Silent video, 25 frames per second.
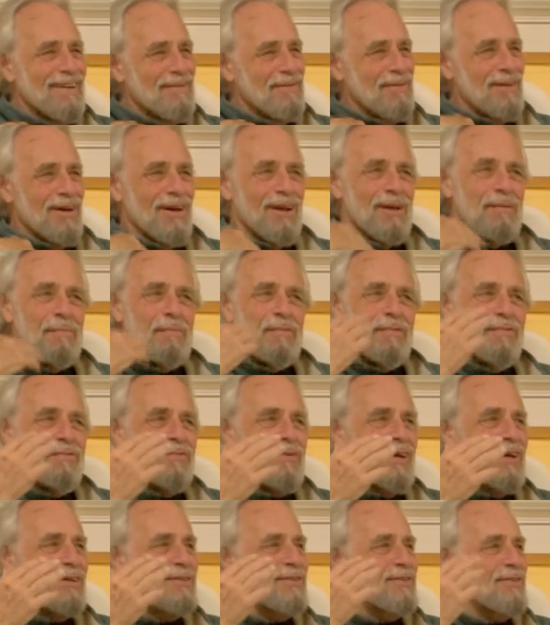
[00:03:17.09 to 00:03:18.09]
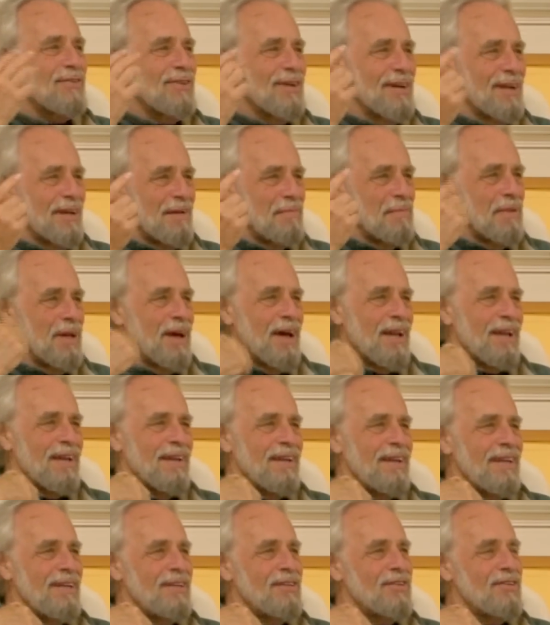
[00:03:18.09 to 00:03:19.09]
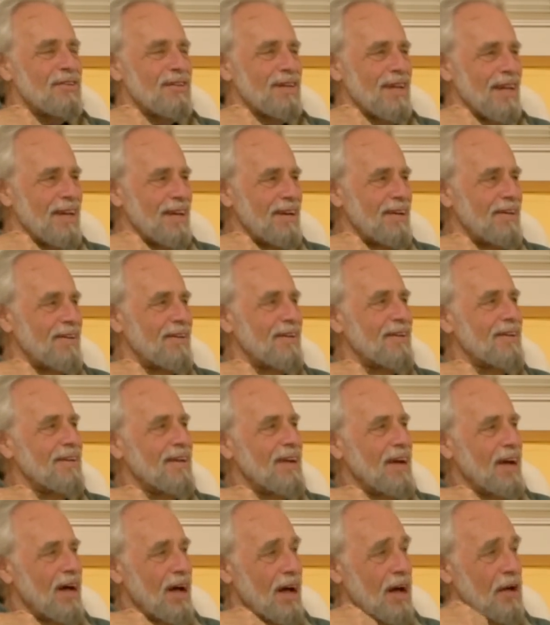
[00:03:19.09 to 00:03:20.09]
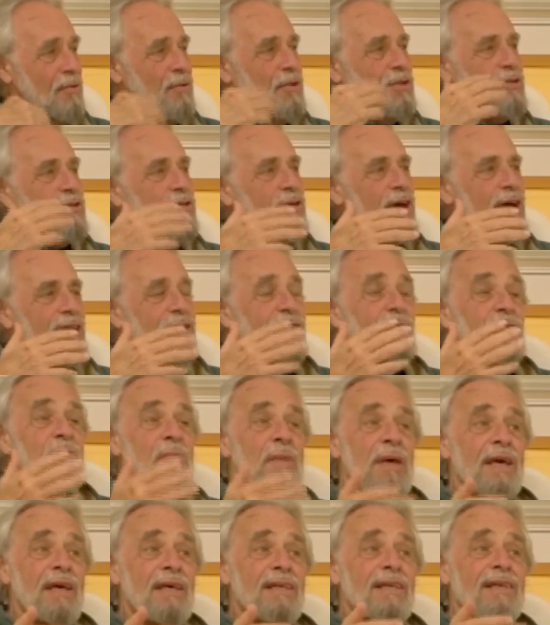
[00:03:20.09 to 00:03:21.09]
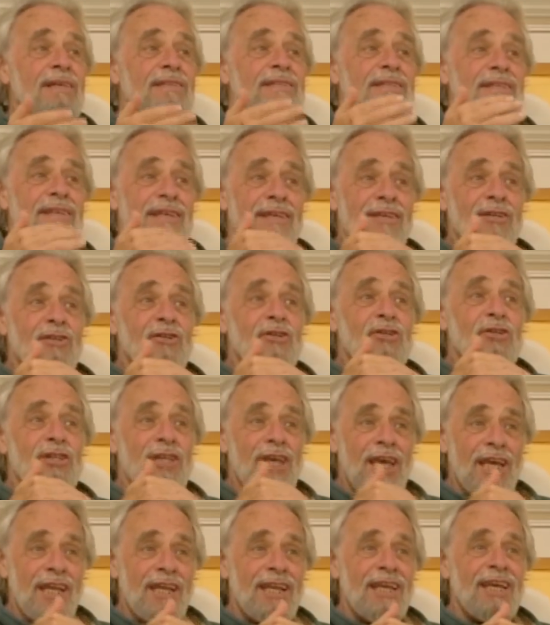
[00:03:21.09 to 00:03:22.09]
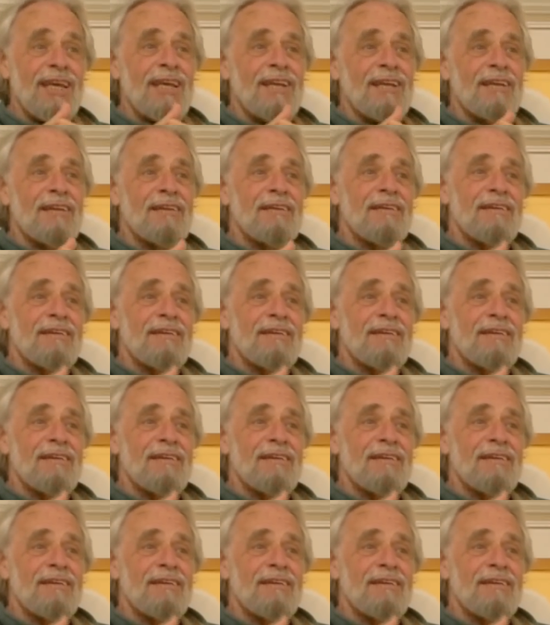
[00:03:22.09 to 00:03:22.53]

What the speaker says: Not a professor, and I'm not an entertainer. I will try to make this entertaining.